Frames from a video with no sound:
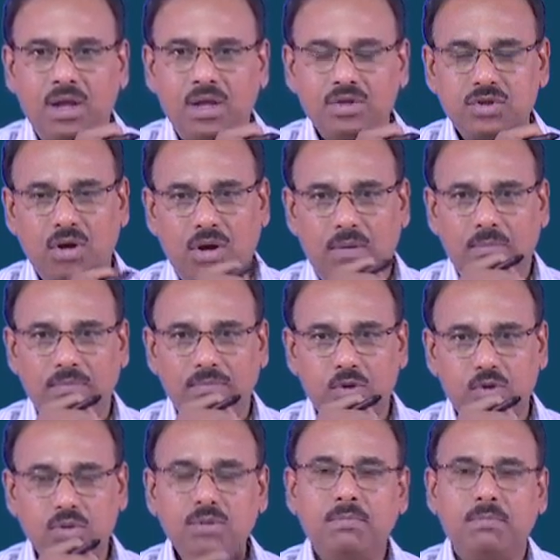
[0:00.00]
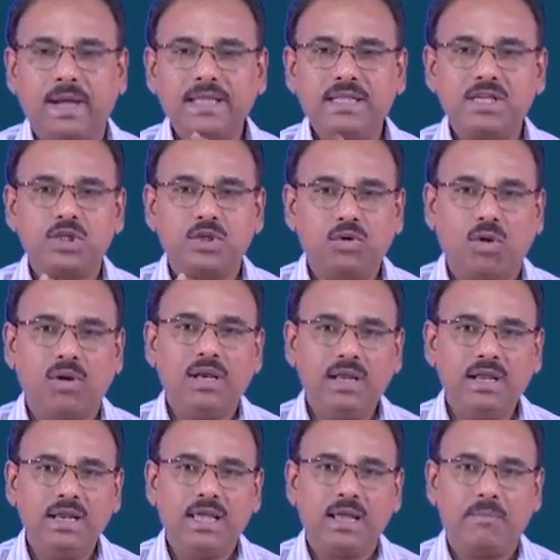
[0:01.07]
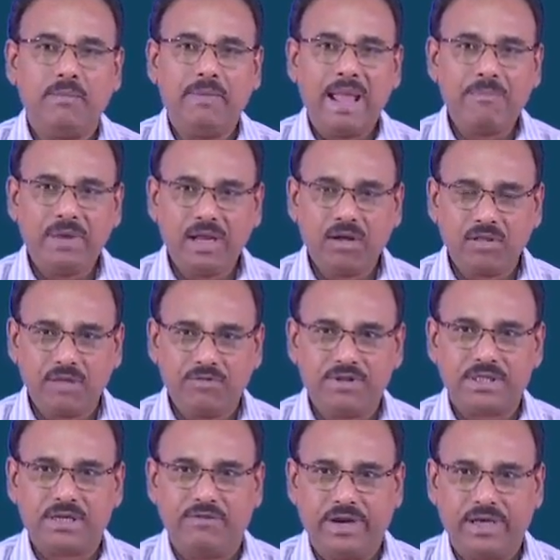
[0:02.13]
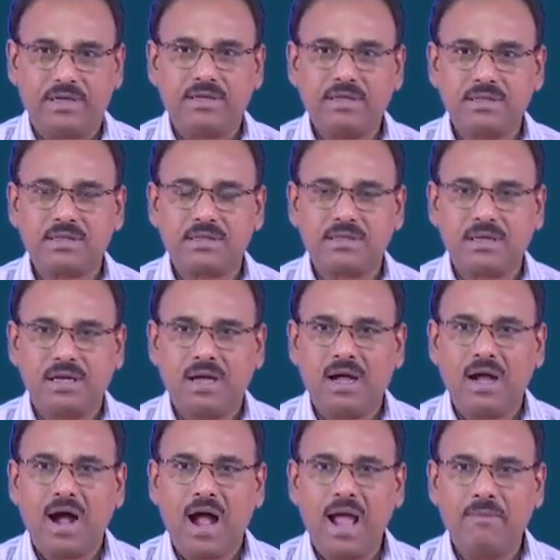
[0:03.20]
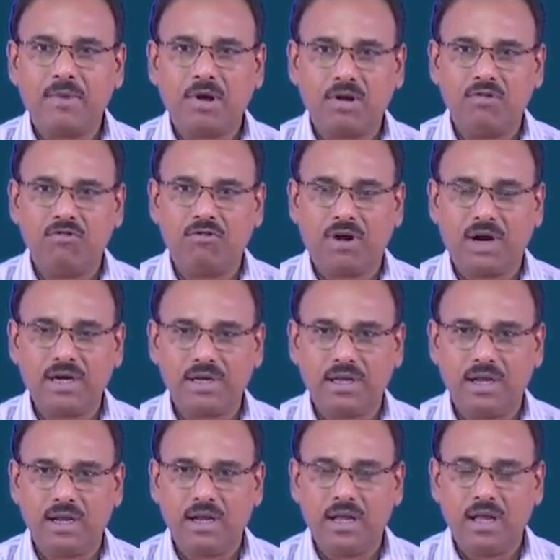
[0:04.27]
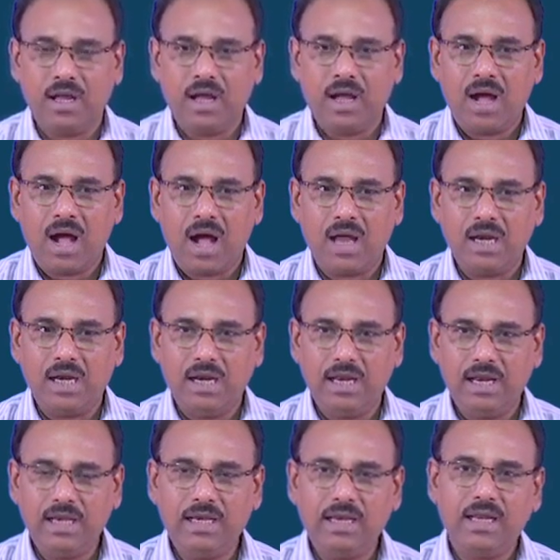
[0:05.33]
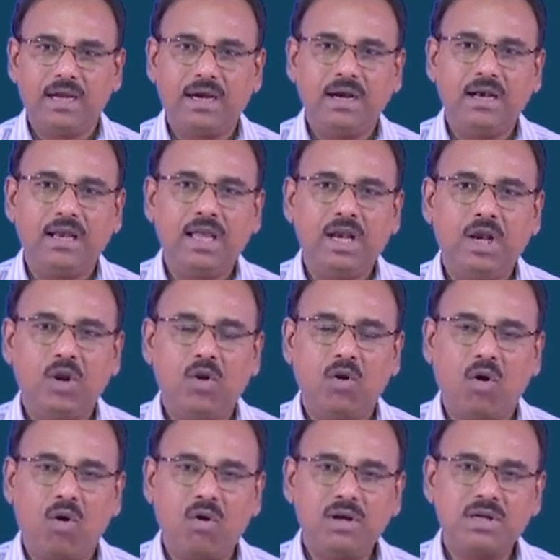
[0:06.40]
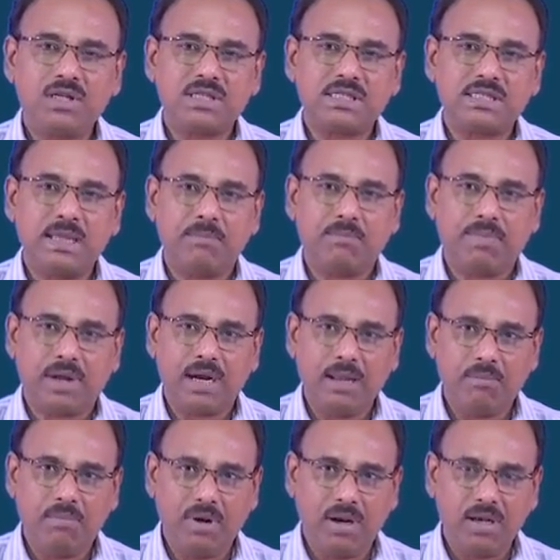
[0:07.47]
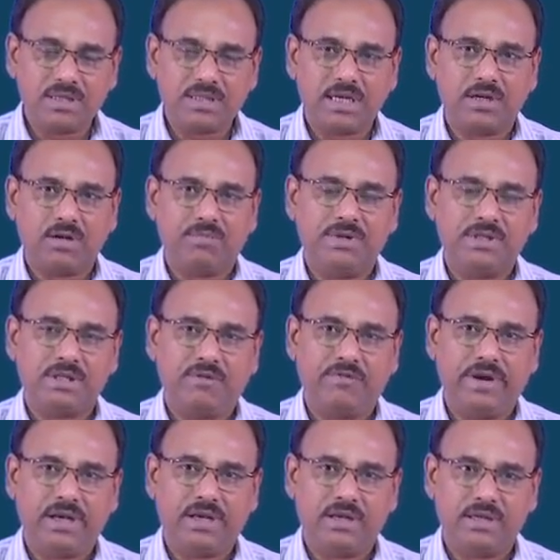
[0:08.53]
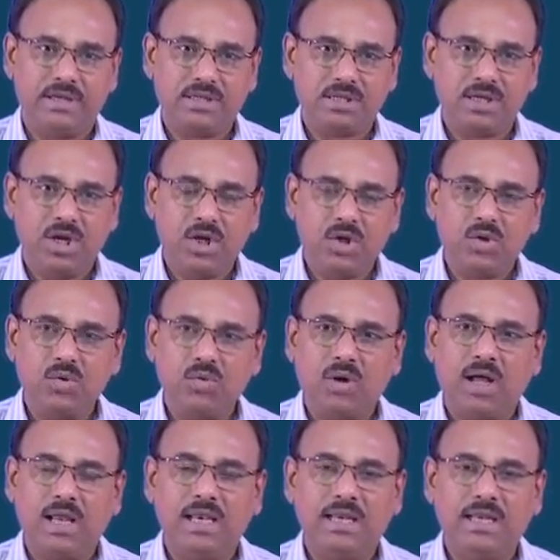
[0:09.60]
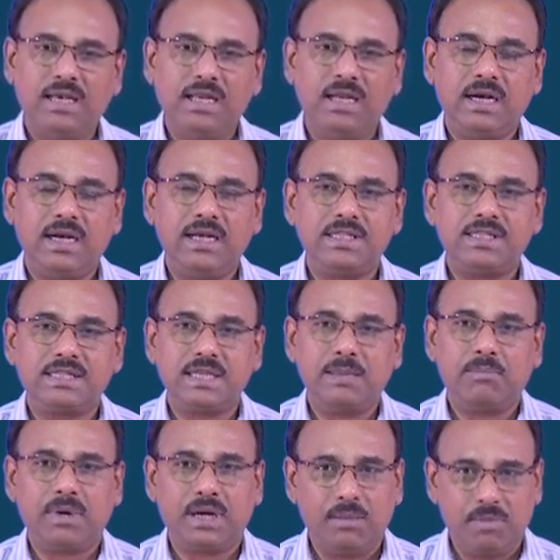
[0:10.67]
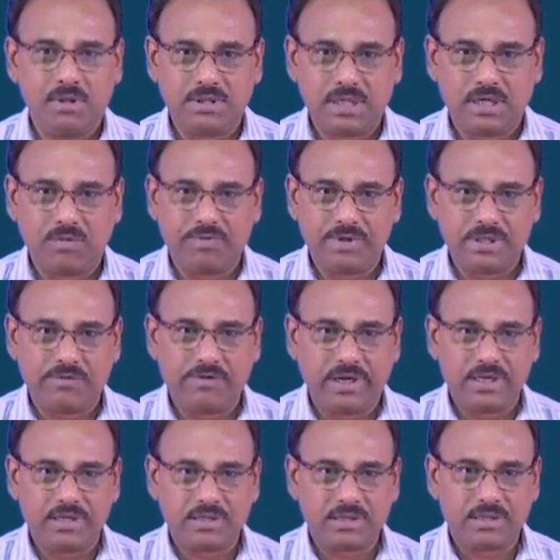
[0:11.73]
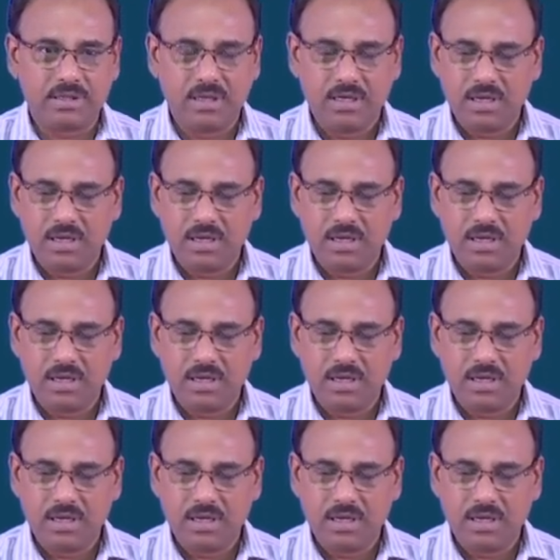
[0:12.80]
So, by this nonlinear mapping on the feature vectors, I am converting a linearly non-separable set of feature vectors to a linearly separable set of feature vectors.